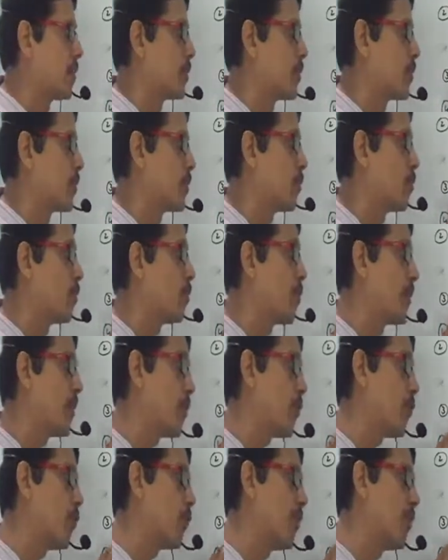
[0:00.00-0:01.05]
So what
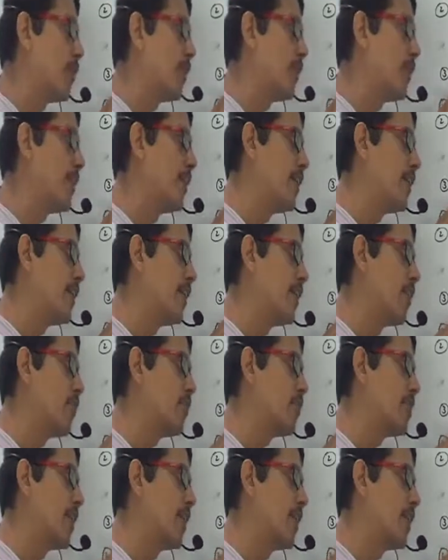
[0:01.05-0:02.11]
will be the integral
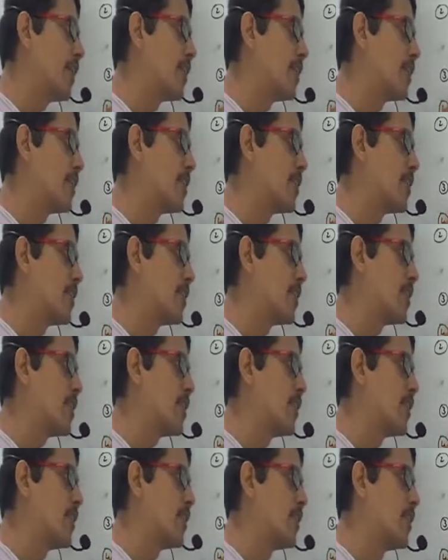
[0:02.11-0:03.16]
of sin
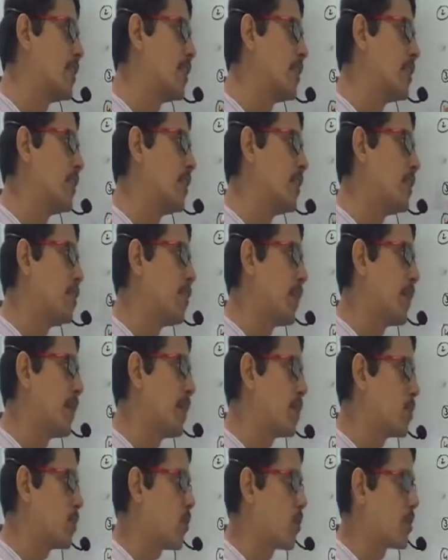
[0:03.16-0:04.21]
x
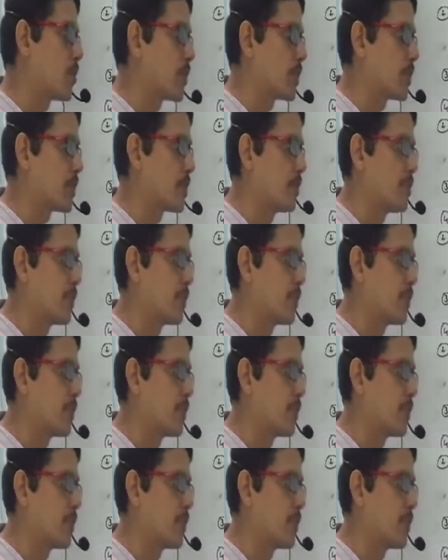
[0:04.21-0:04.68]
minus cos x?